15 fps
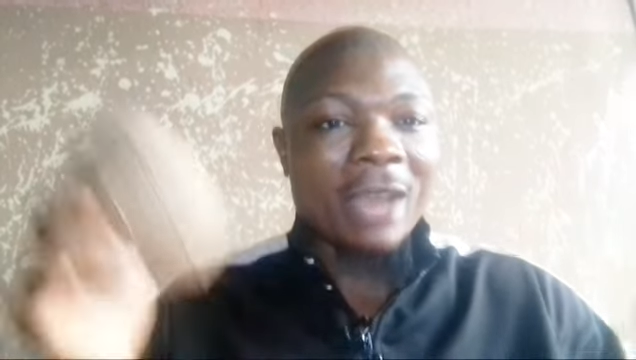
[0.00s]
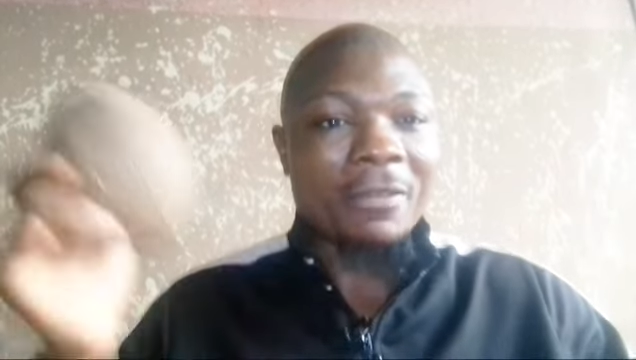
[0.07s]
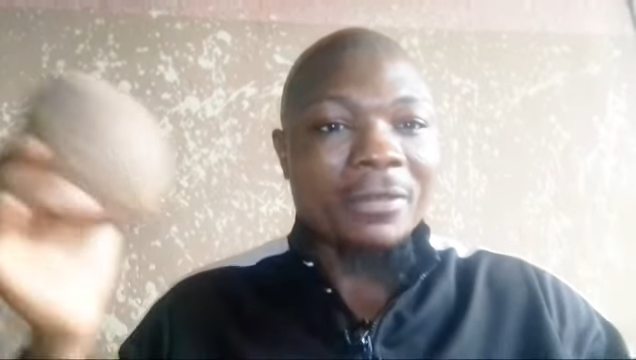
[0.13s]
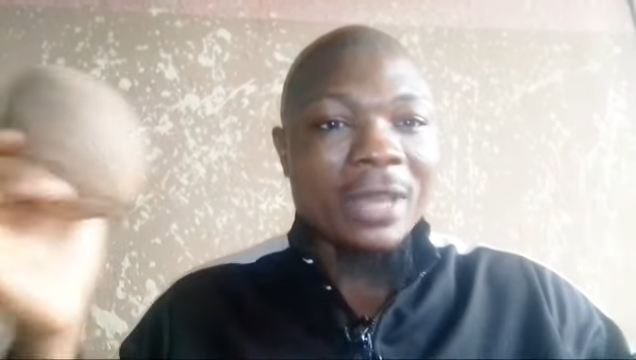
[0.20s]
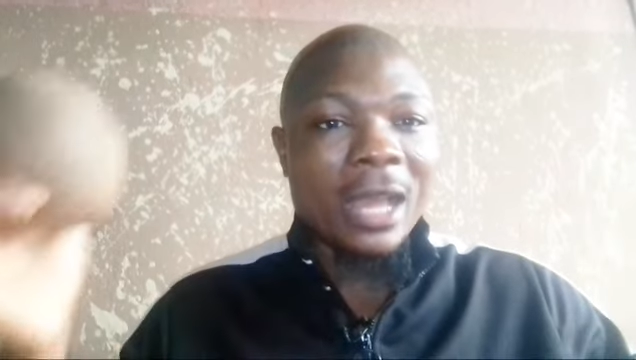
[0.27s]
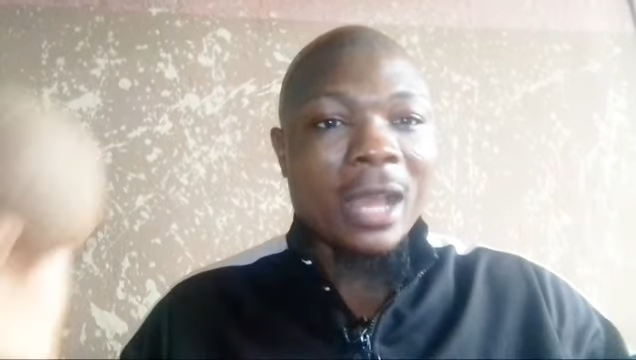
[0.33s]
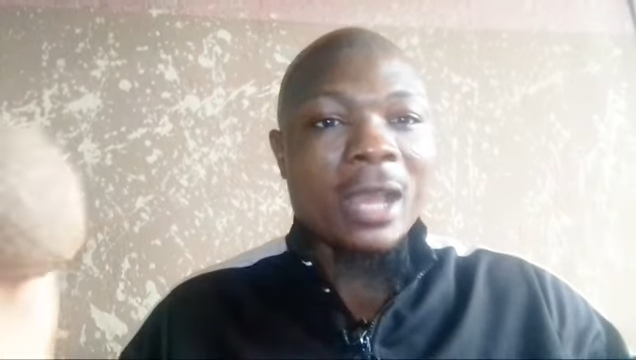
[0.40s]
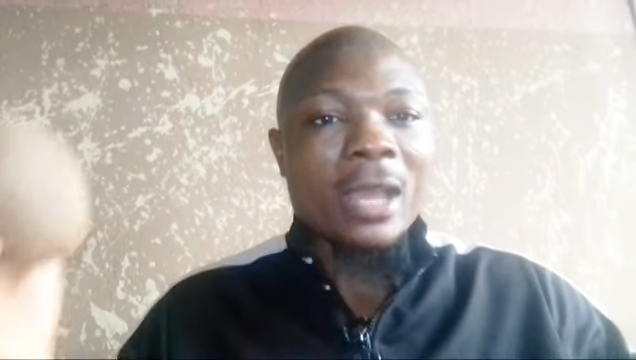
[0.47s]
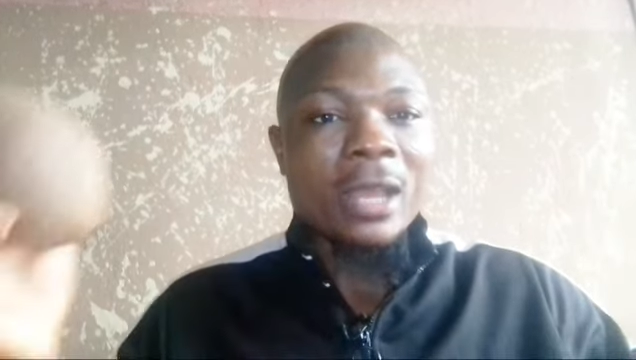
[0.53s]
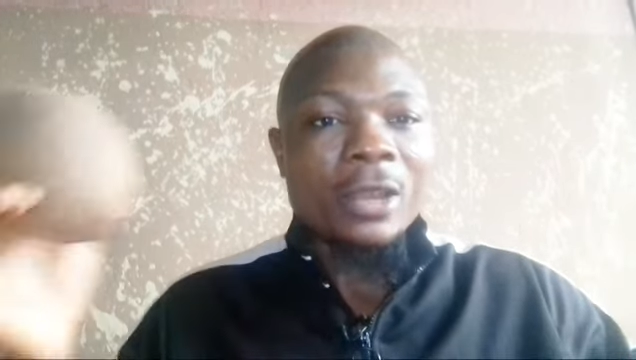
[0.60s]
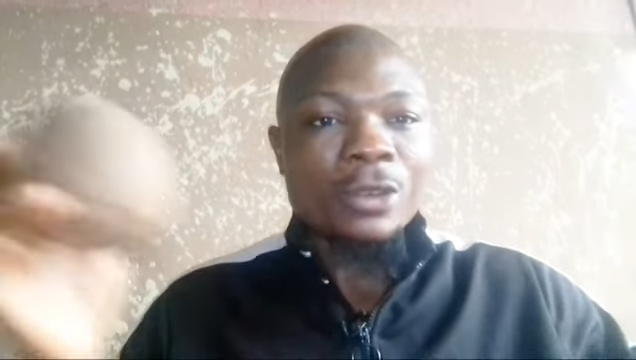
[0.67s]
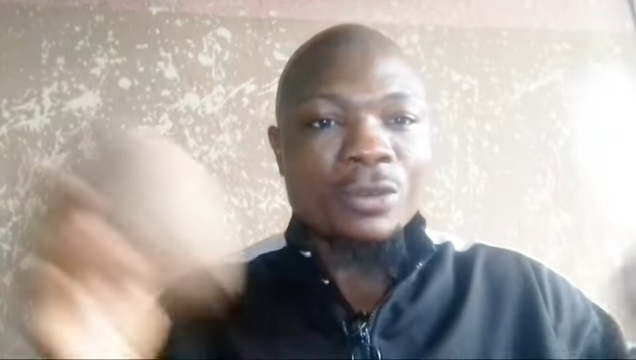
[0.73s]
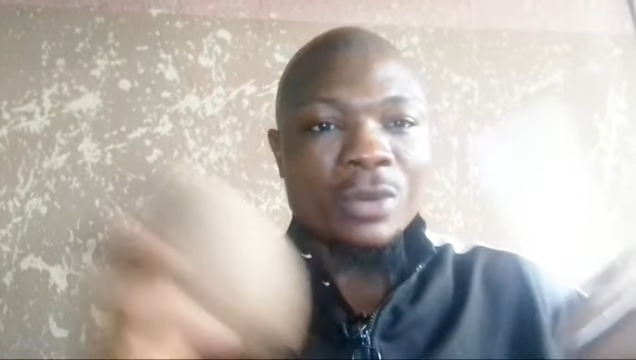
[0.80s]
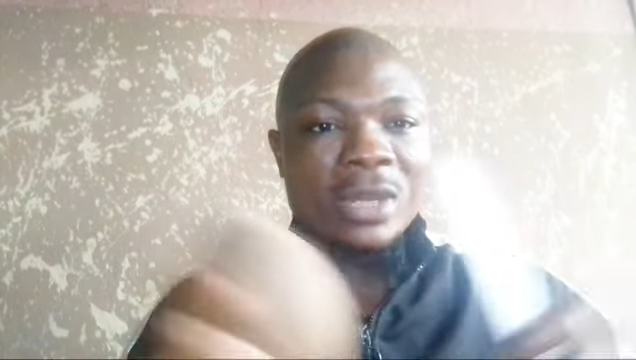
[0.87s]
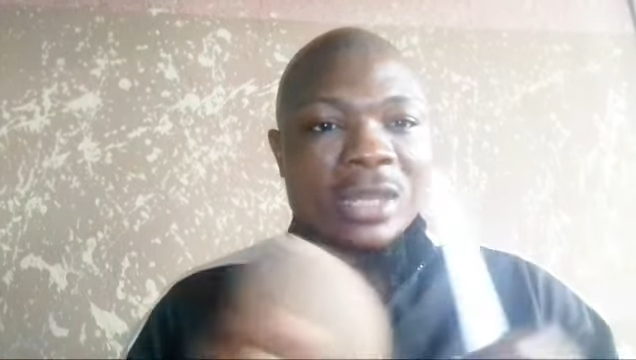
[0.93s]
after
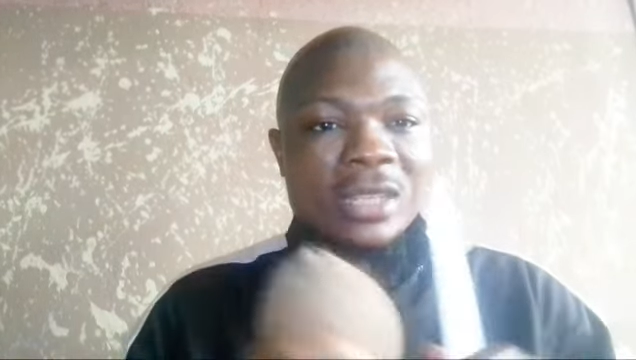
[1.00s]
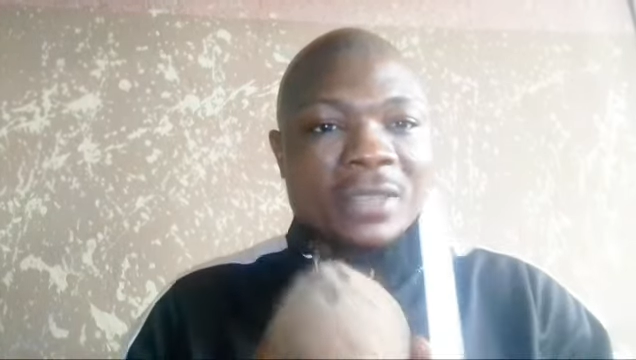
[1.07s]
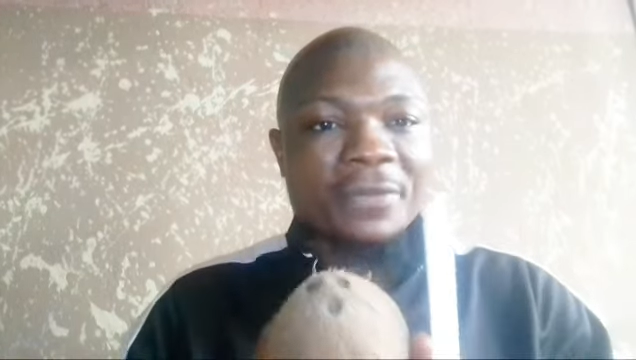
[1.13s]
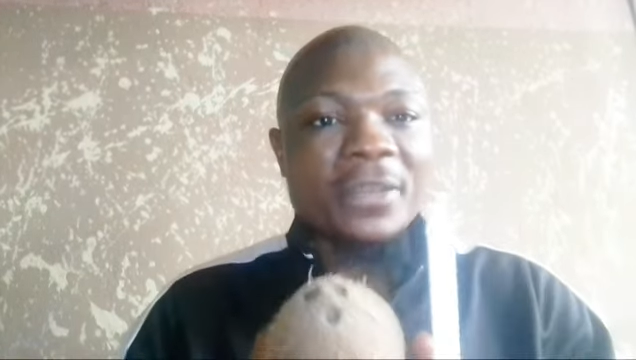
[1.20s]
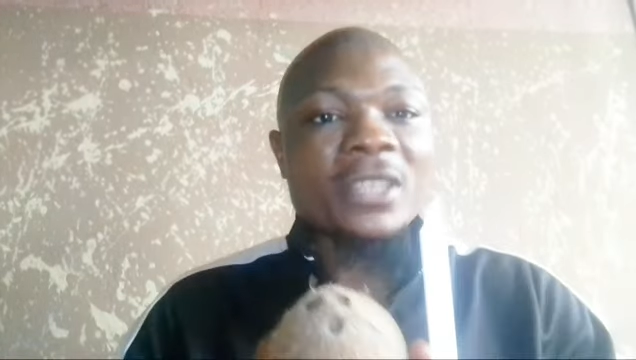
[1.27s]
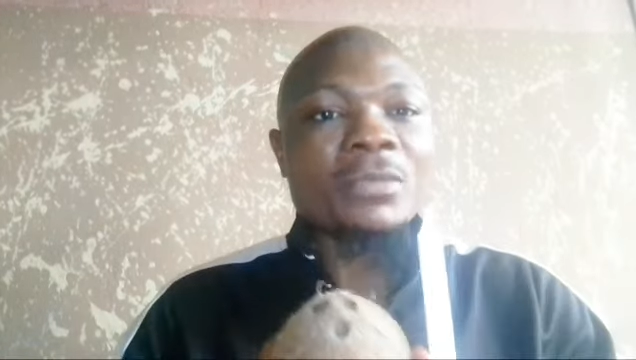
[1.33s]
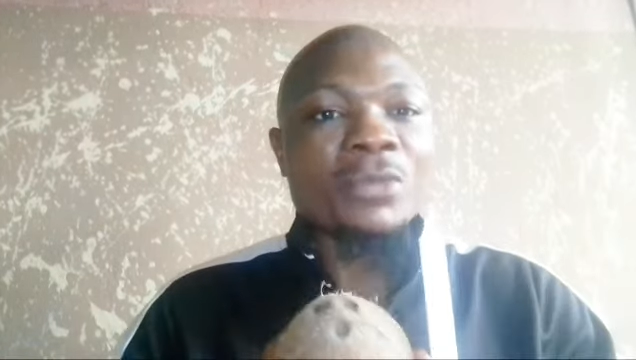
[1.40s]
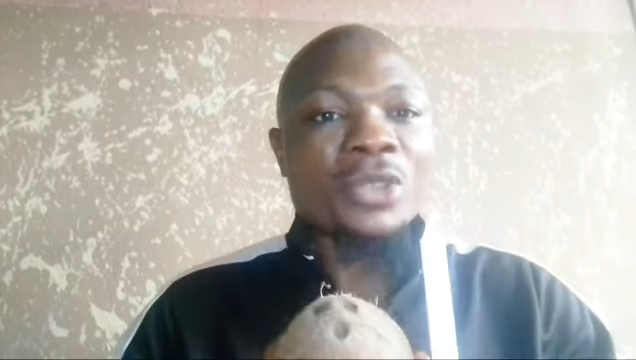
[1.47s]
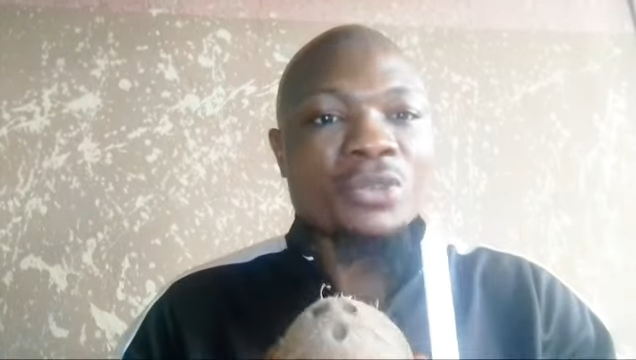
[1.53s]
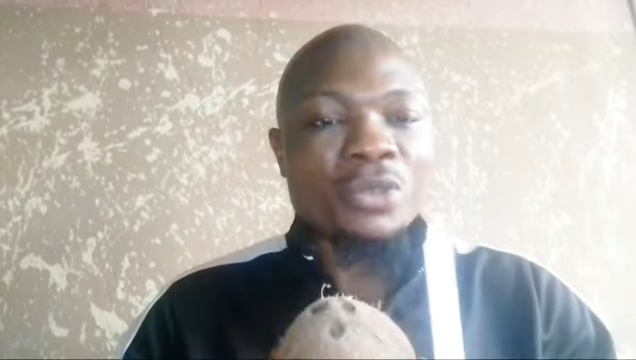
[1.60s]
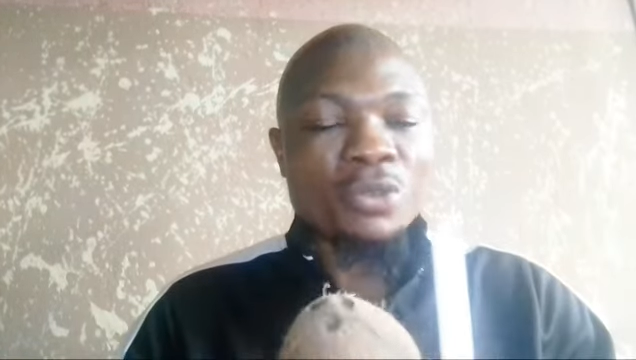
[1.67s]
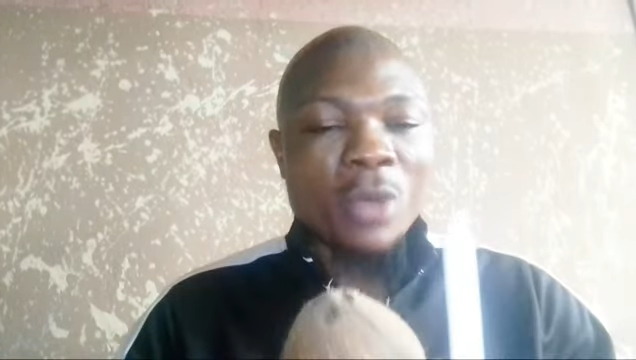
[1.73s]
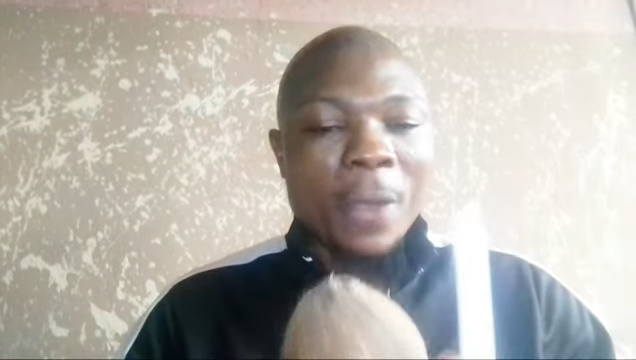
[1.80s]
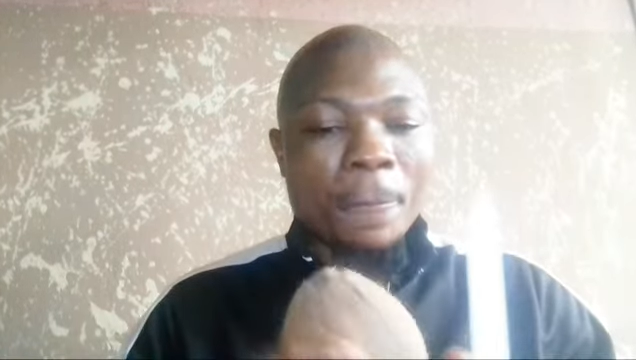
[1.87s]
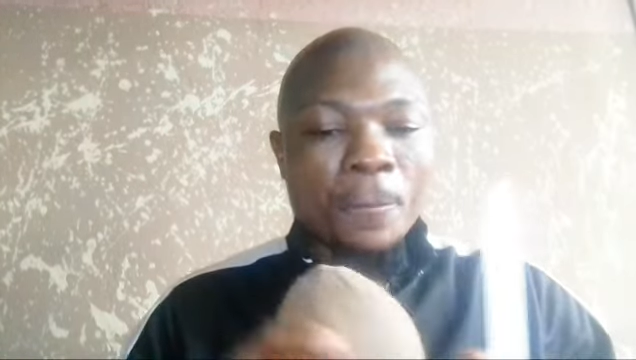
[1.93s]
doing this first month
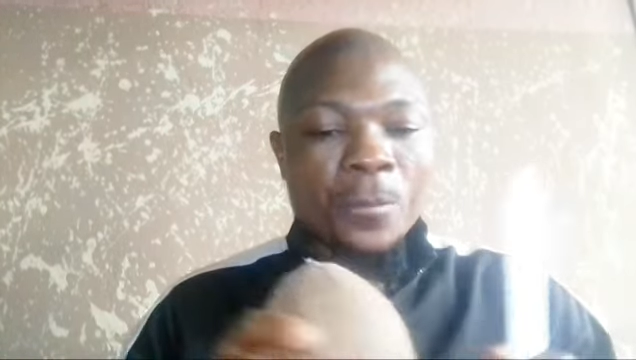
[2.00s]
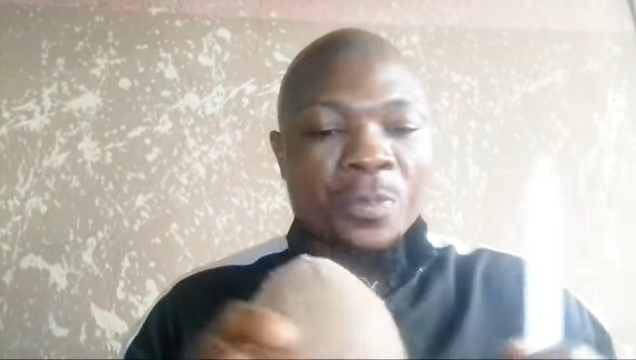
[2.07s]
ritual.